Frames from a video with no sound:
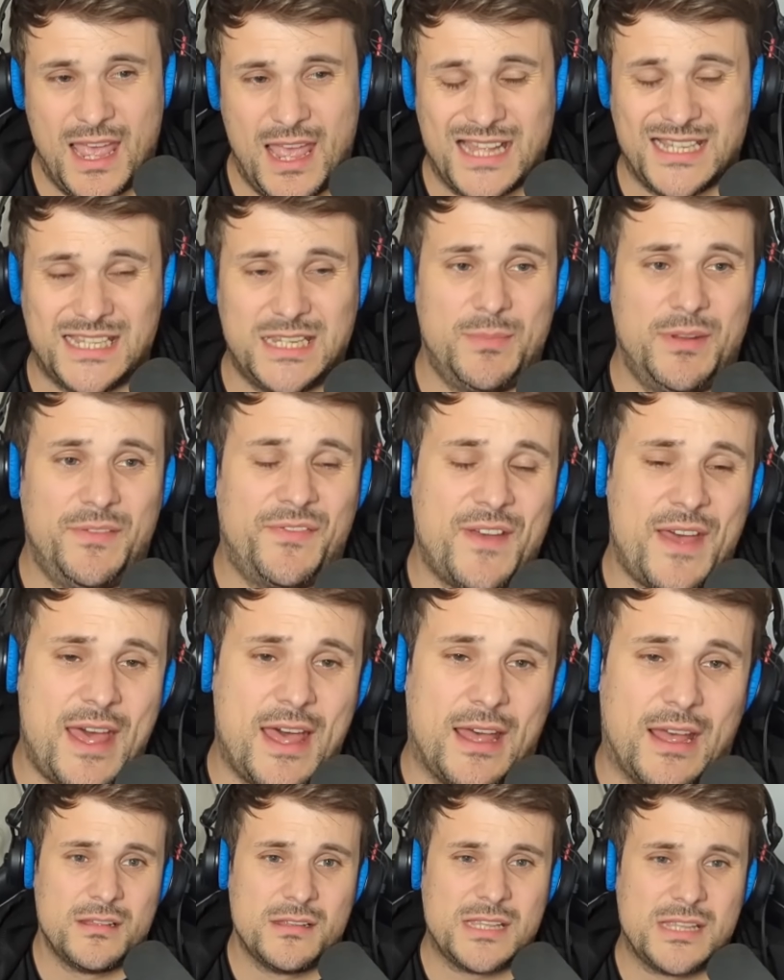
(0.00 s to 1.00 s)
And to be
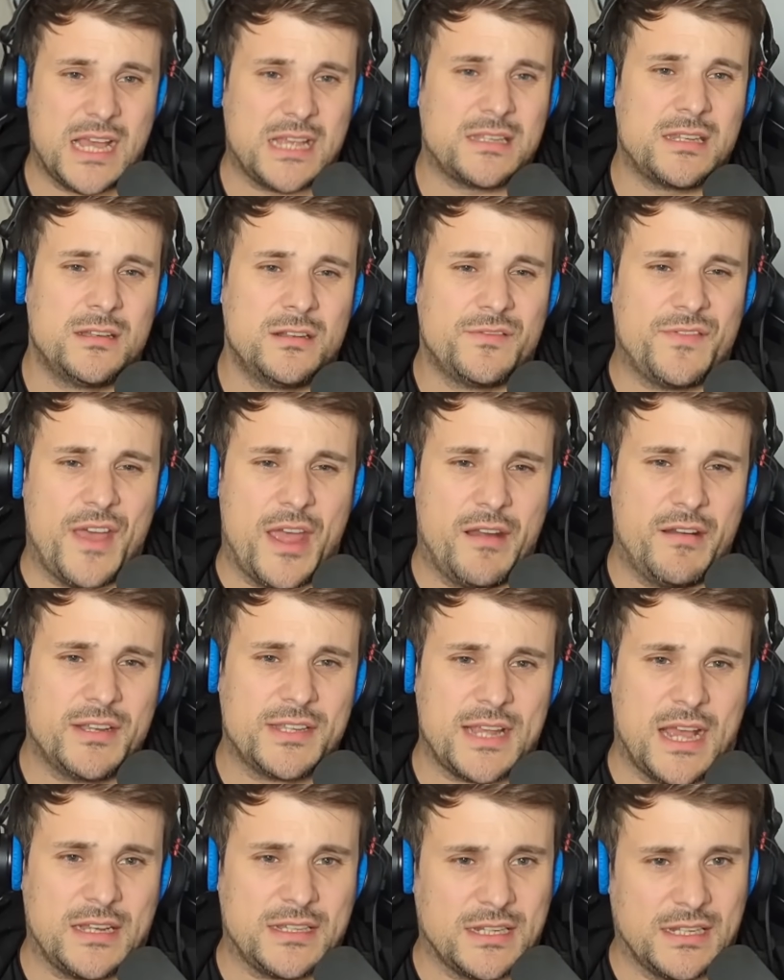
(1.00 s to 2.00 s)
fair, that's enough air
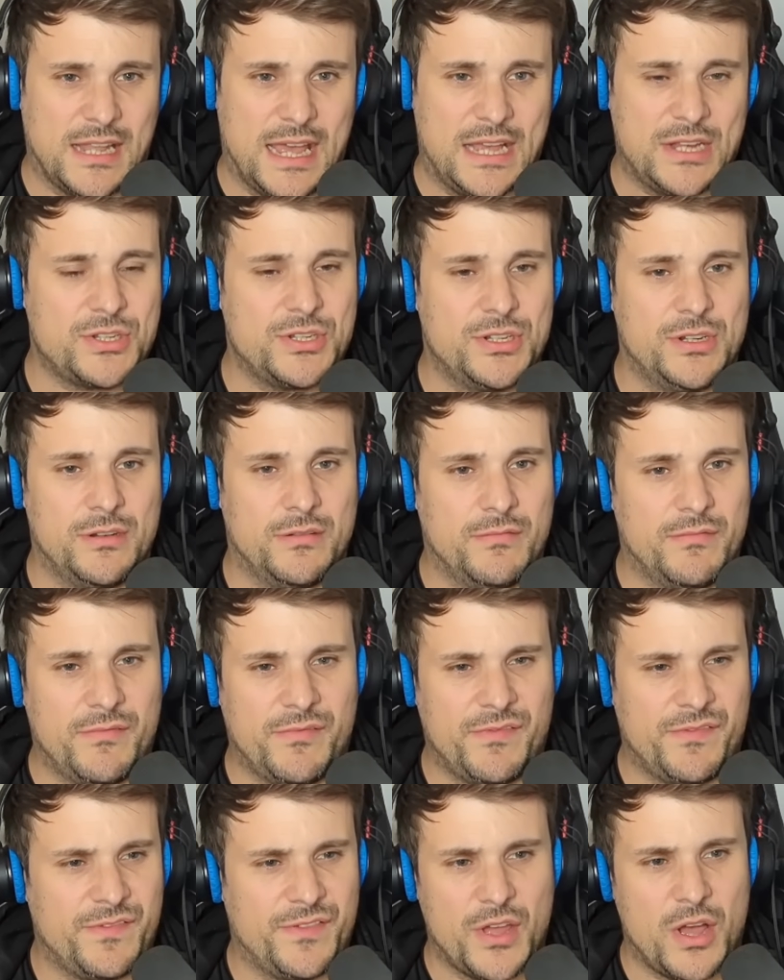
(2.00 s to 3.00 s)
attack to last you
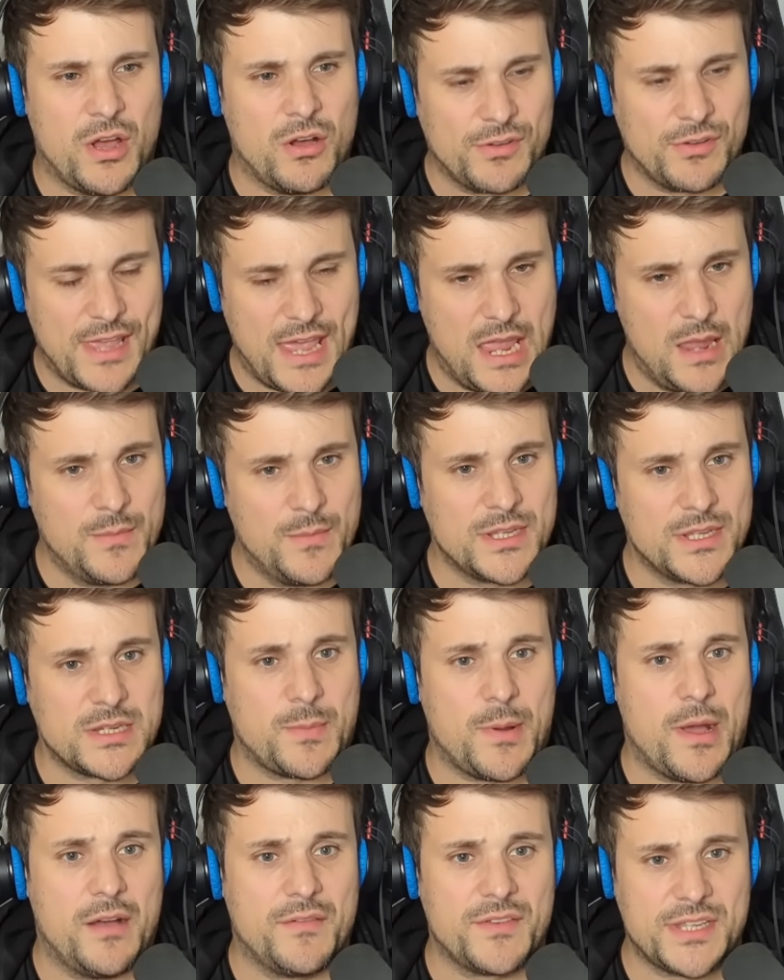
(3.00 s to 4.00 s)
for the whole game as a
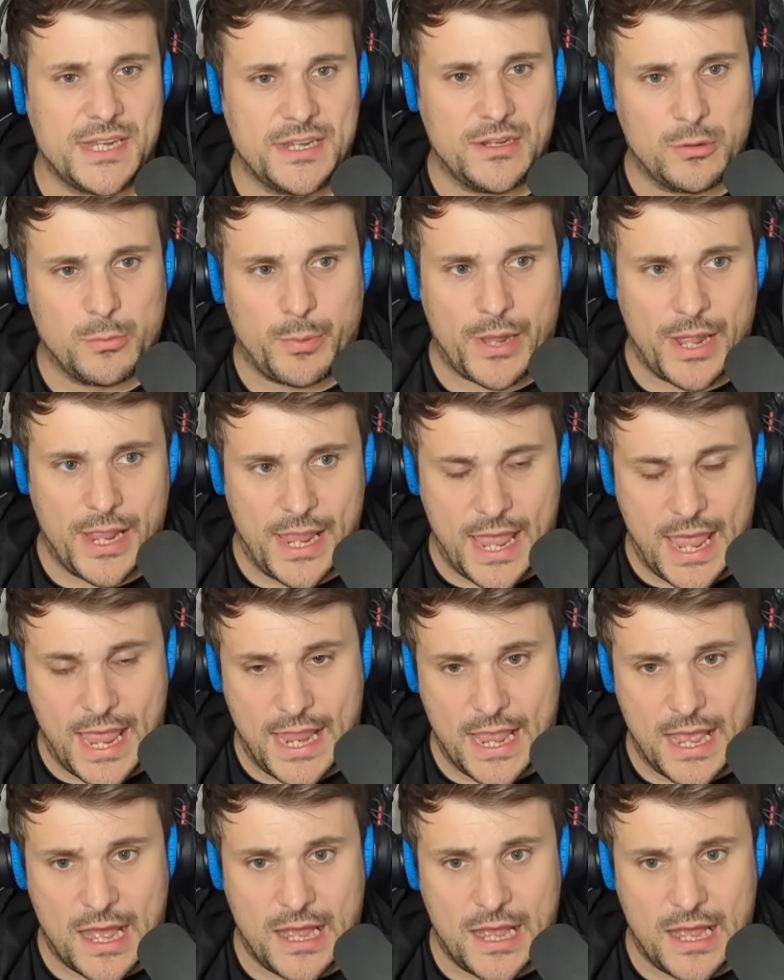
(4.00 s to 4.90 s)
part of a single player AI